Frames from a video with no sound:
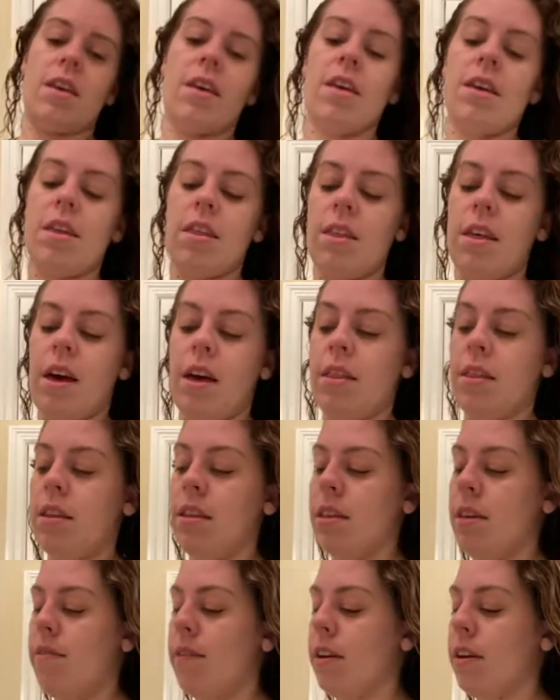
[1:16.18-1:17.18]
that
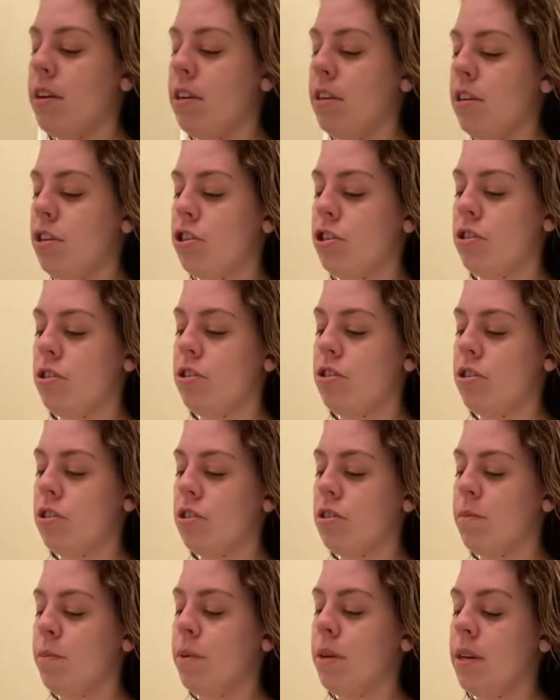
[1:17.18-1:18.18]
the leave-in conditioner
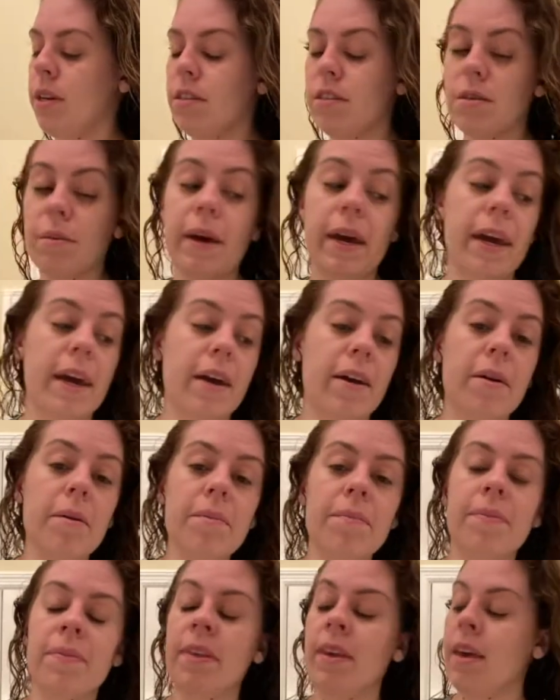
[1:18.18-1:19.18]
just put into my hair.
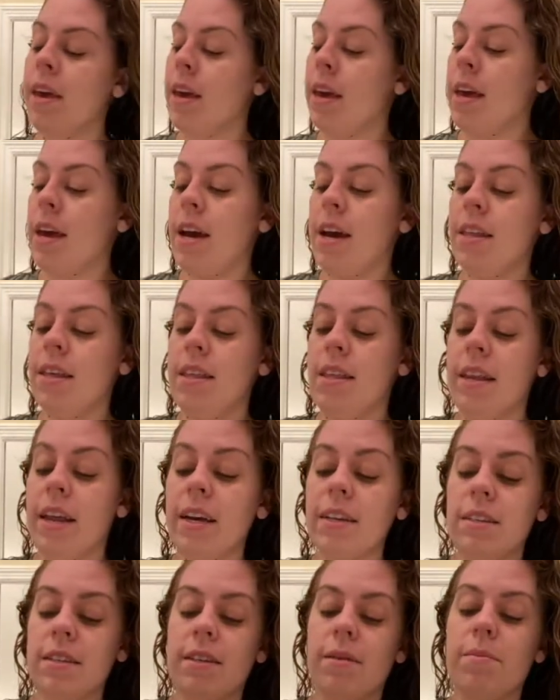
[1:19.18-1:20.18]
And then the
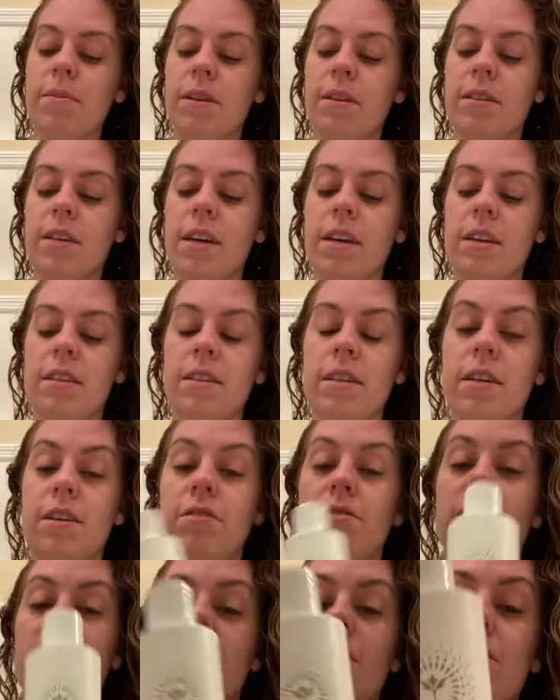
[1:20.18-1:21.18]
next thing I'm gonna take is the
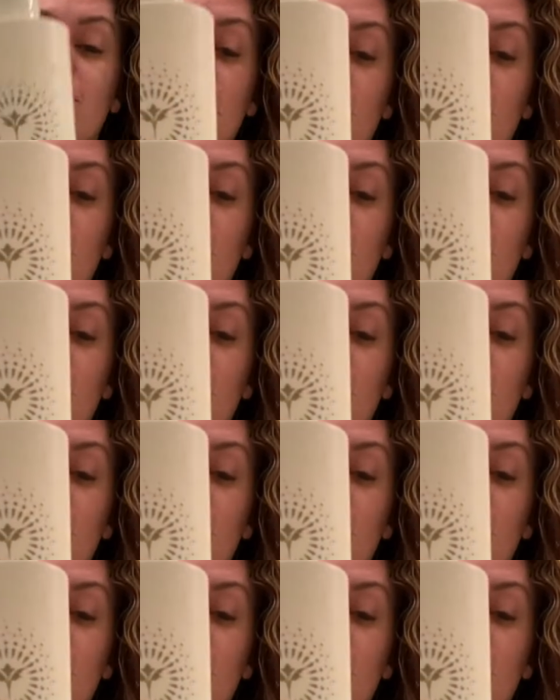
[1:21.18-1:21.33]
Innersense